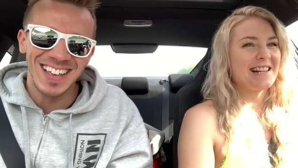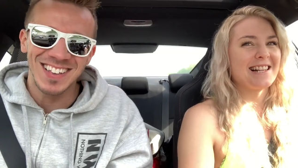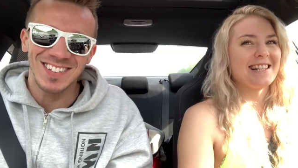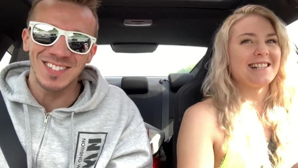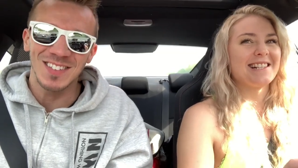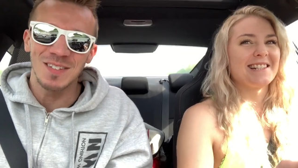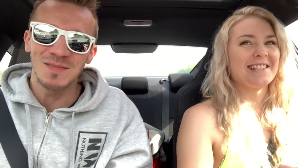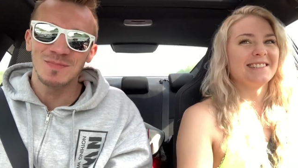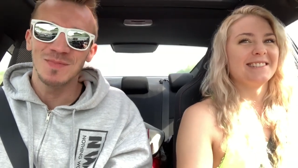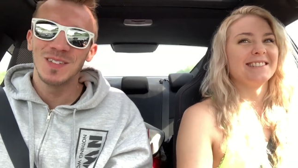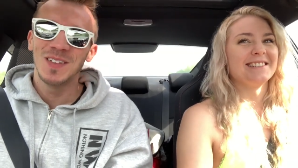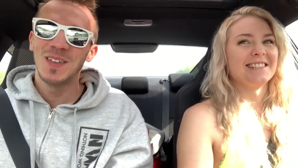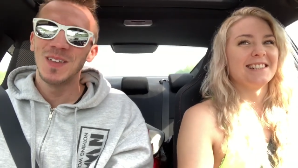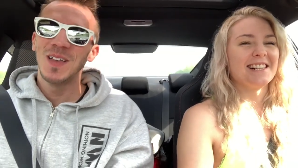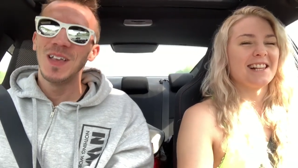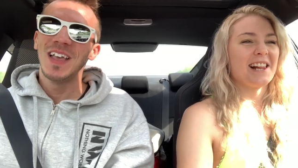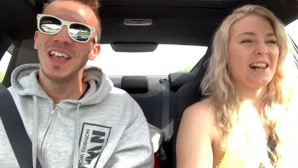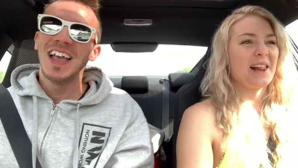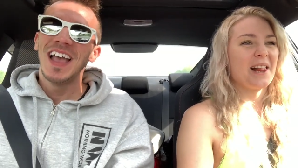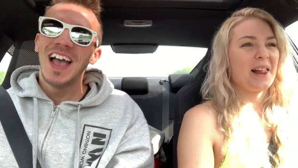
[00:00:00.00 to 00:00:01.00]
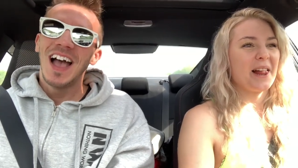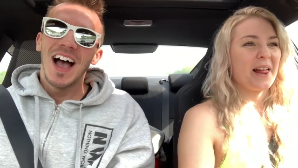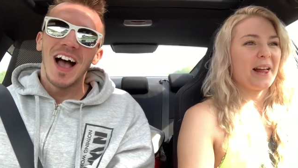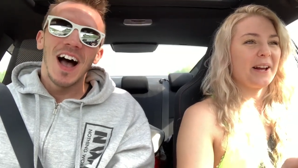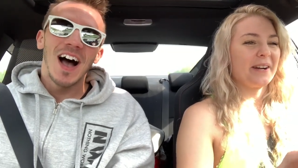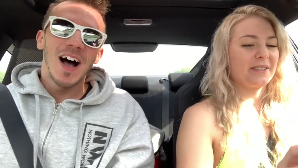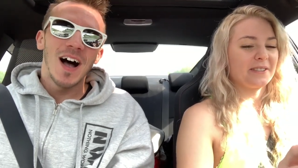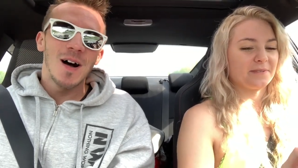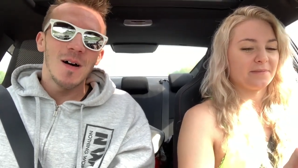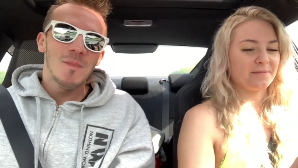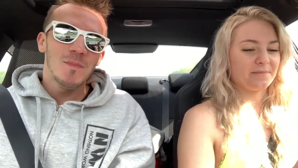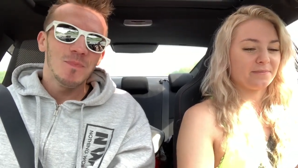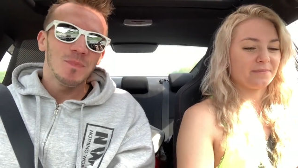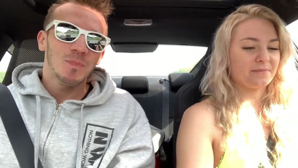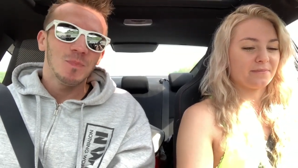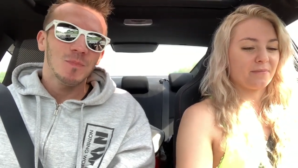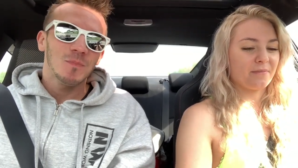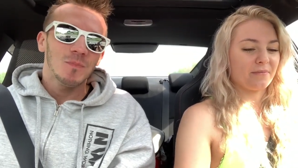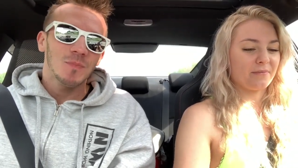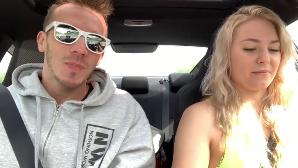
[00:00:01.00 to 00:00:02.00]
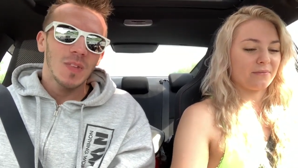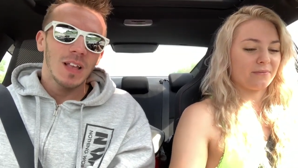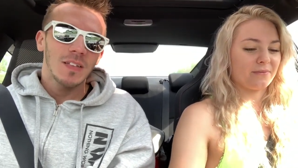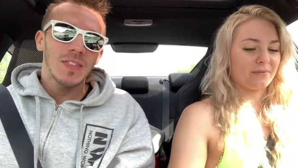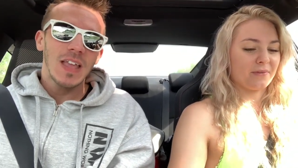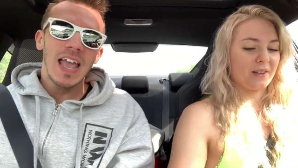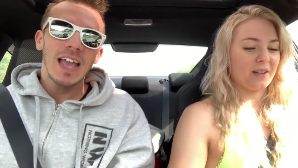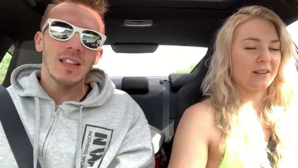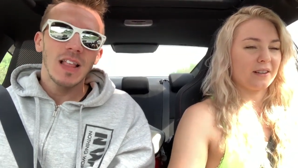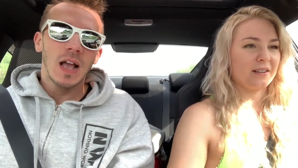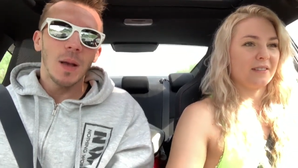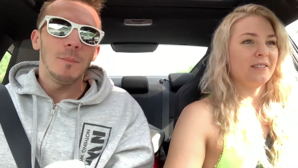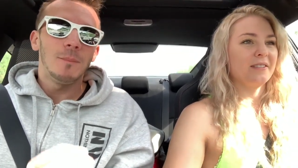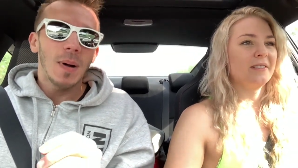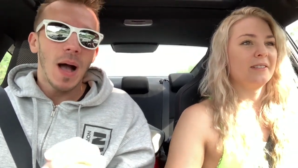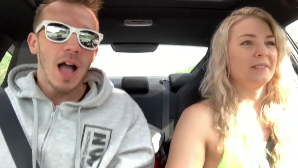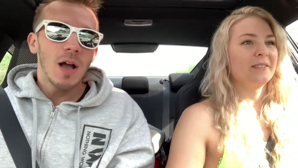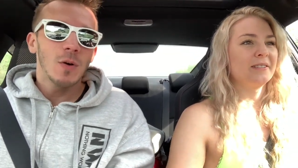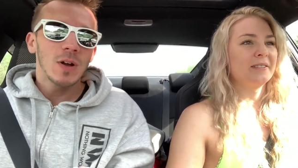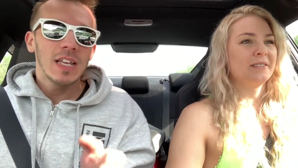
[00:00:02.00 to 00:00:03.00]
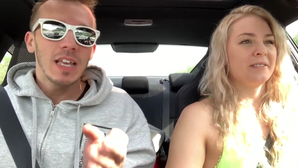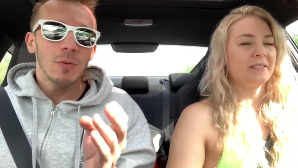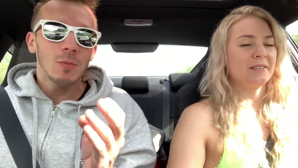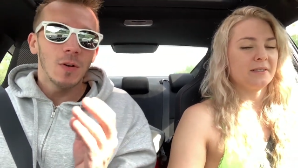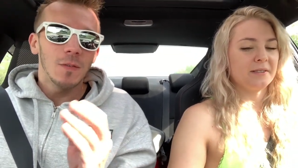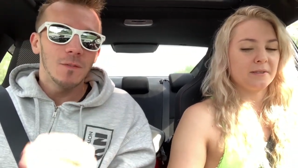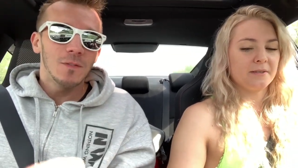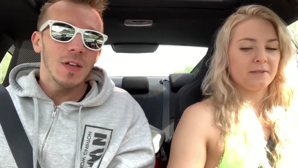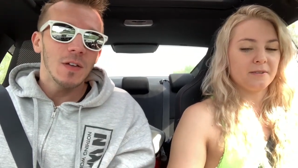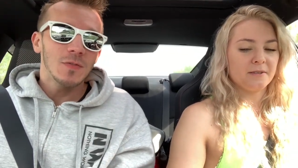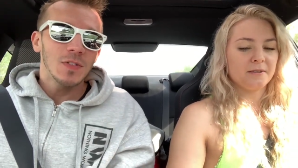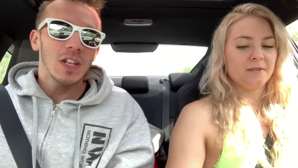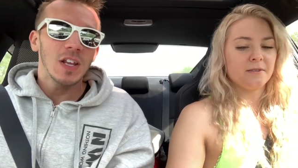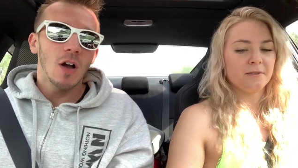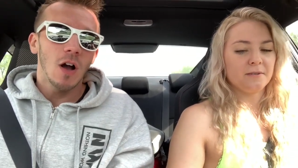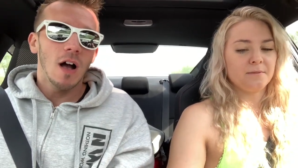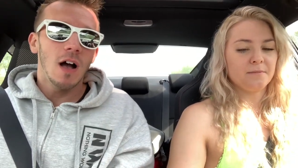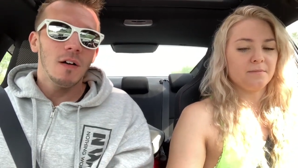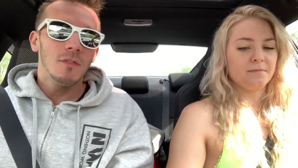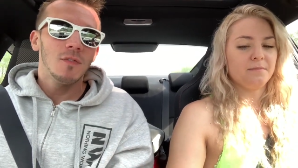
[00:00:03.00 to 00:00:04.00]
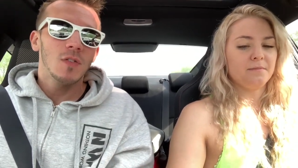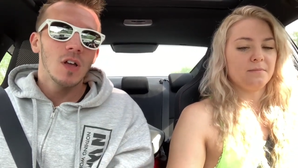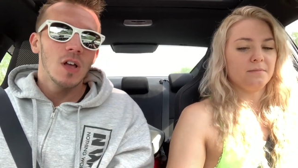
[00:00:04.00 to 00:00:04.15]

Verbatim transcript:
Speaker 1: clip. Um, they had like a buy one, get one 50 off